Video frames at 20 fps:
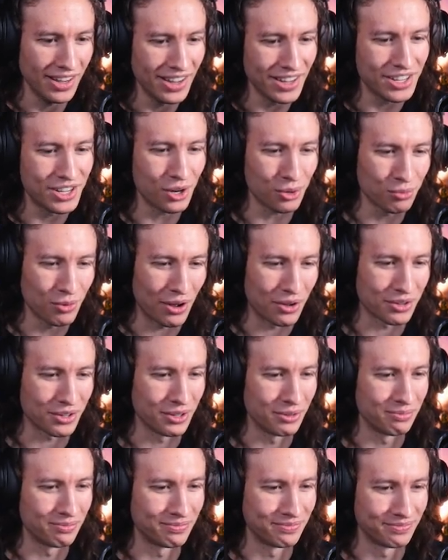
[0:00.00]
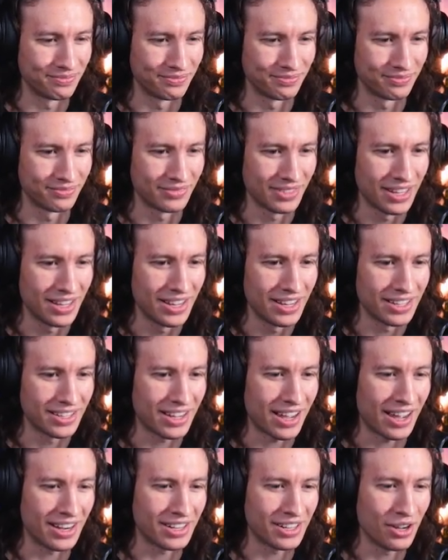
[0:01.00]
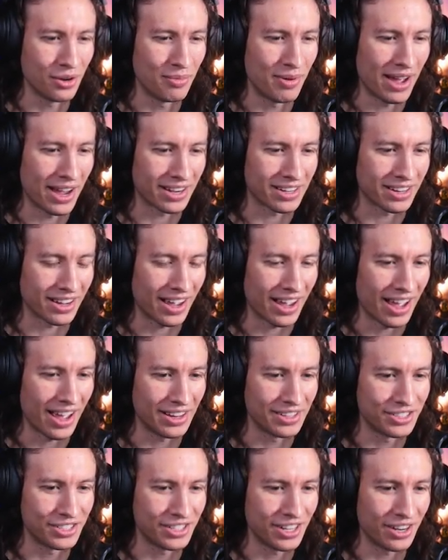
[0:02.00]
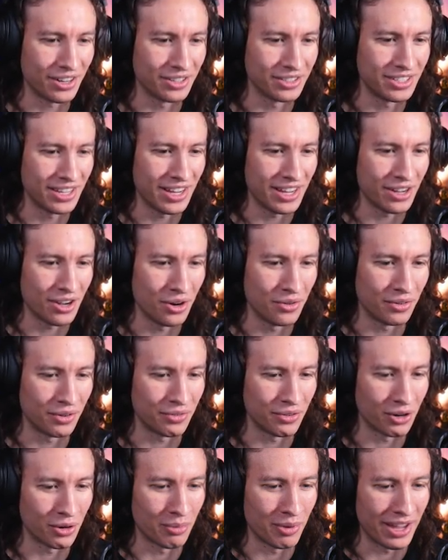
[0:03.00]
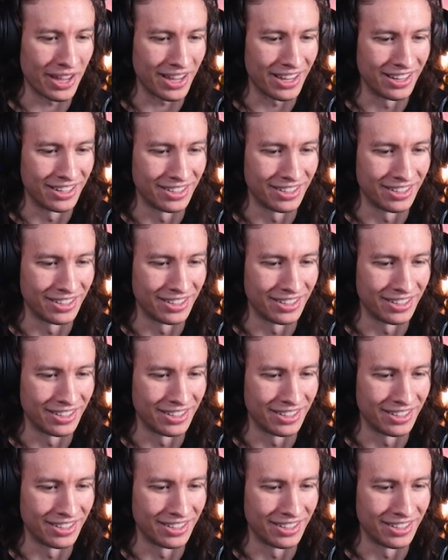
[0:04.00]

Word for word: You're welcome. Gotta go back. I had Cheryl take over for a bit.